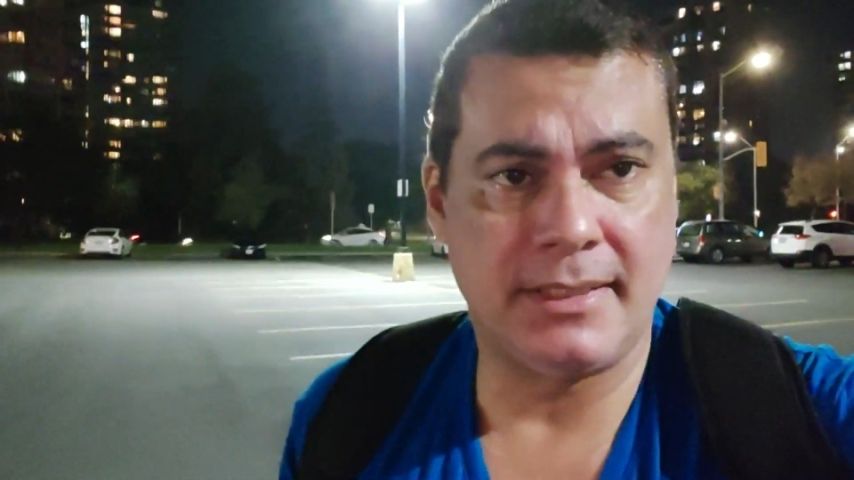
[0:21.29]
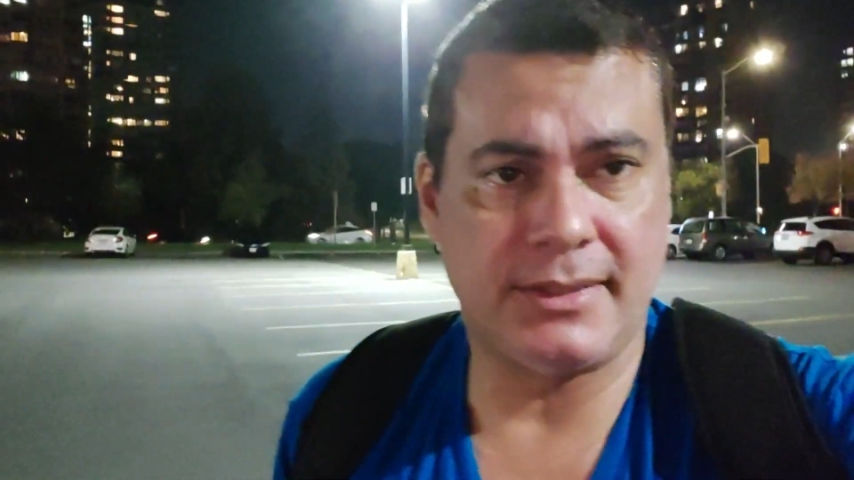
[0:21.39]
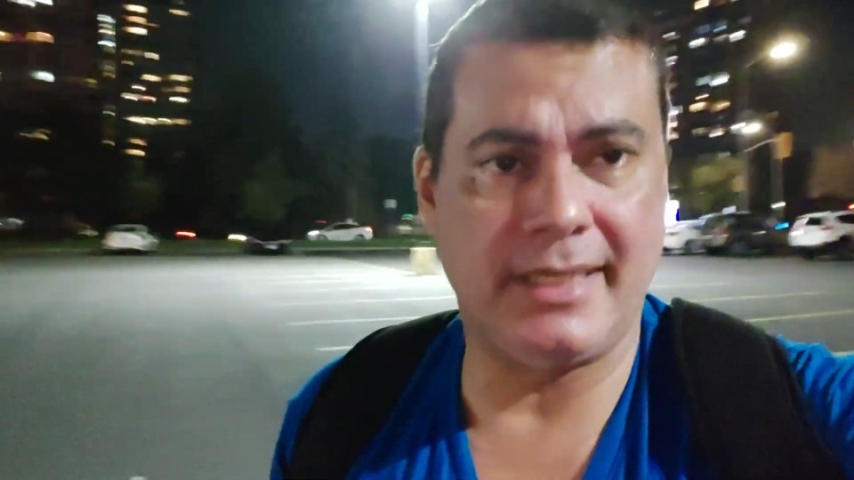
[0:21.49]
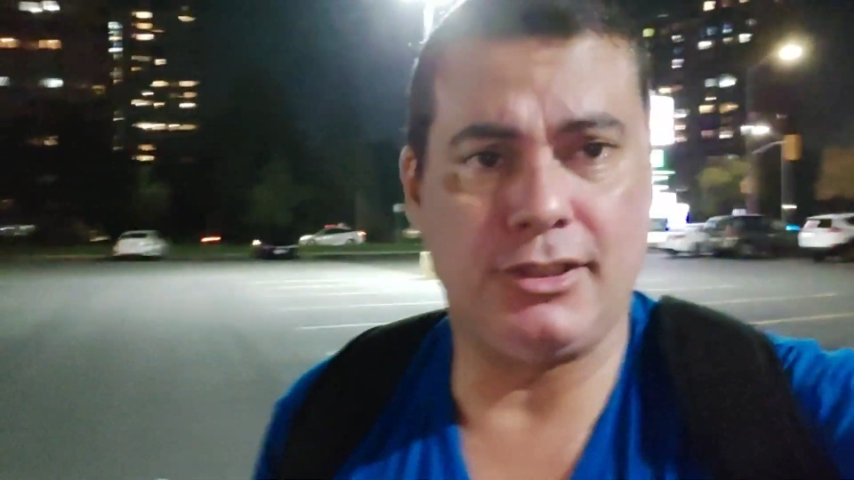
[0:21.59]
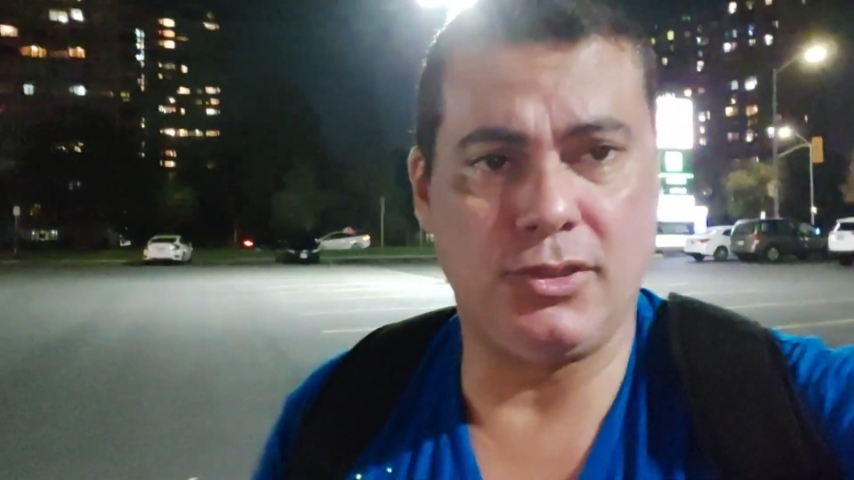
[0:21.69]

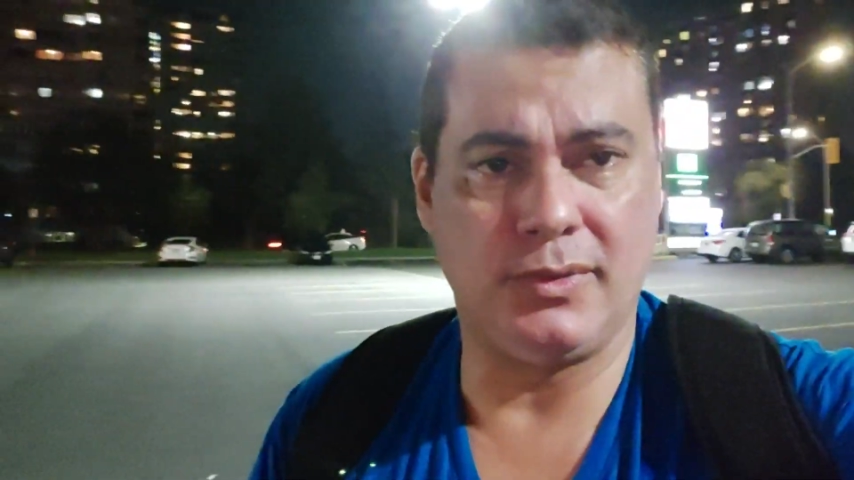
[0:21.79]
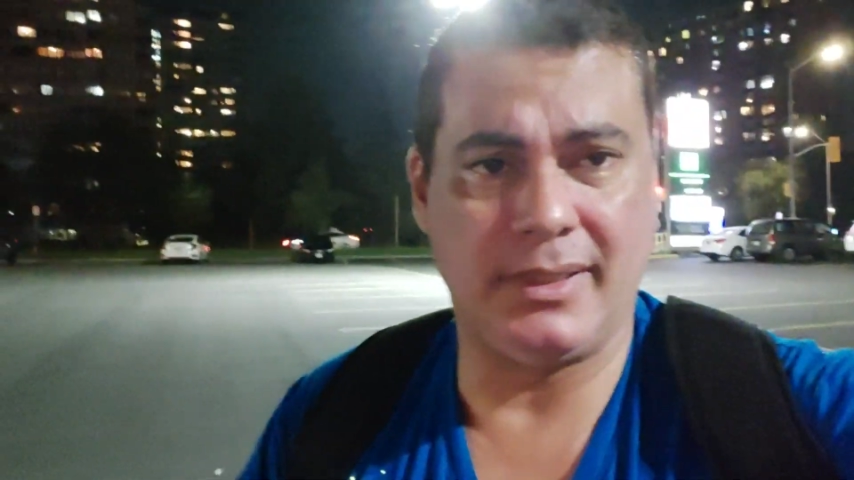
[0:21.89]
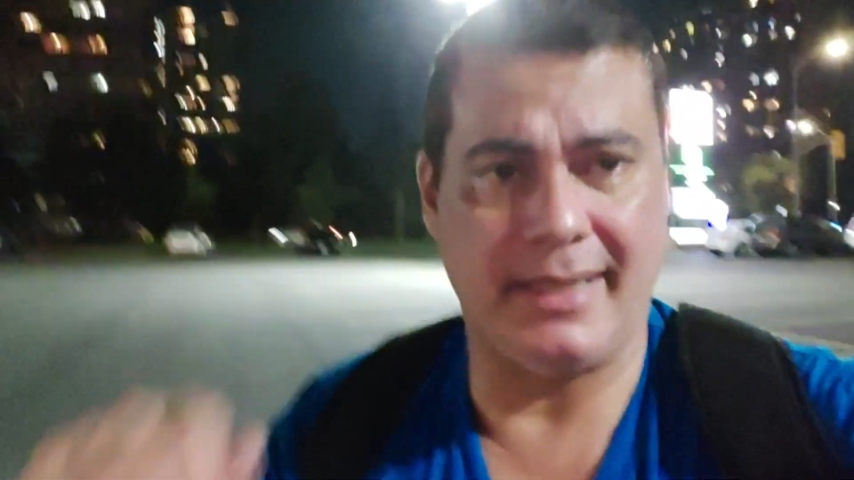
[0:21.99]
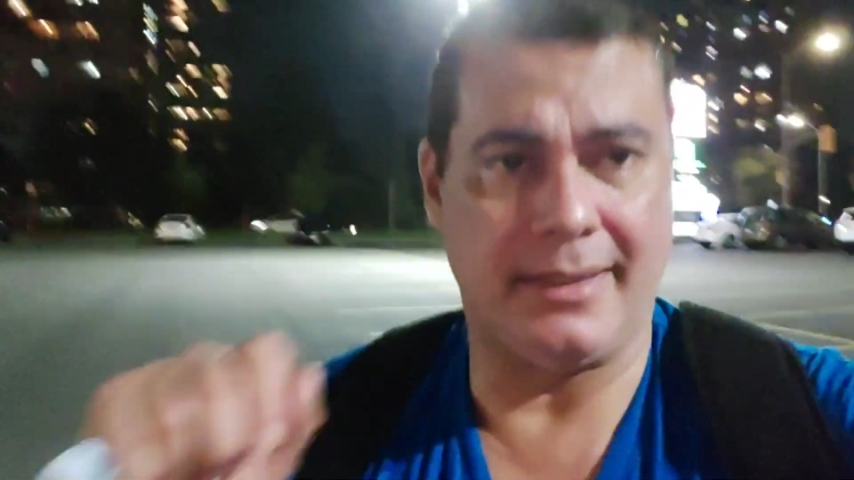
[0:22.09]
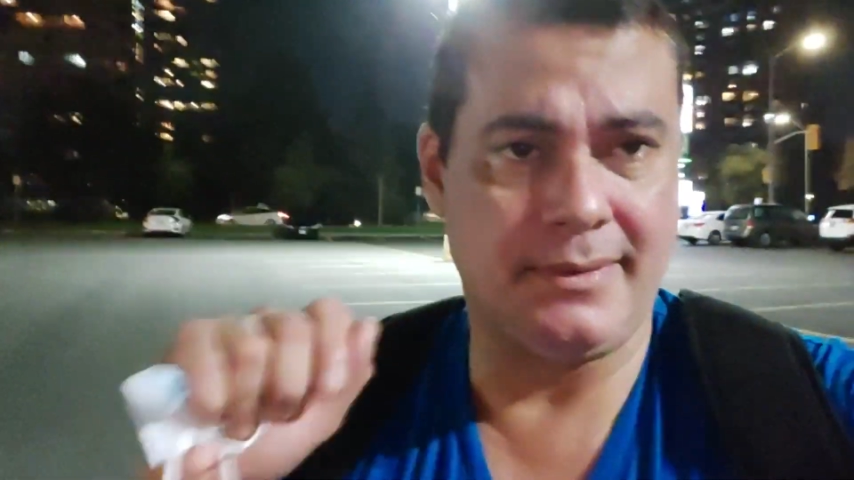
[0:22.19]
stay tuned
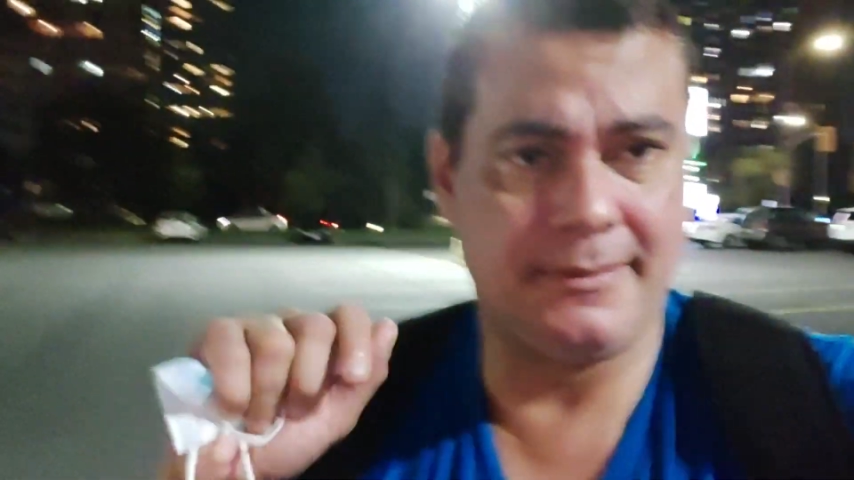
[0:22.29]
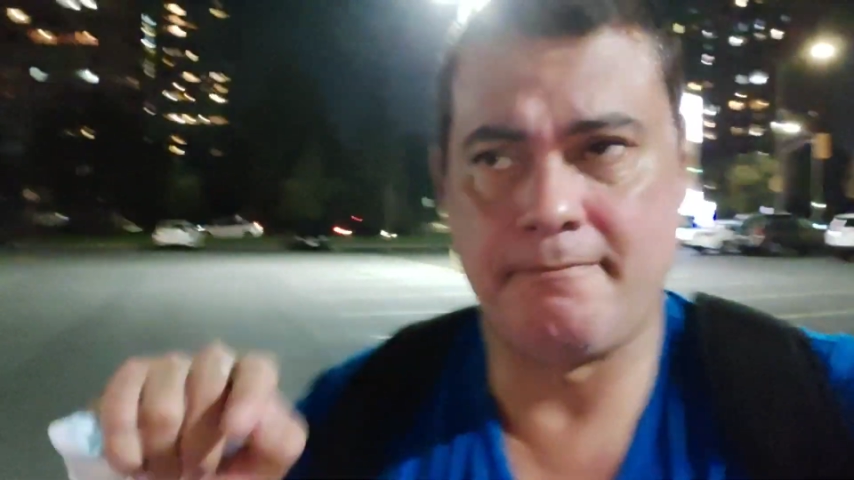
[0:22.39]
there.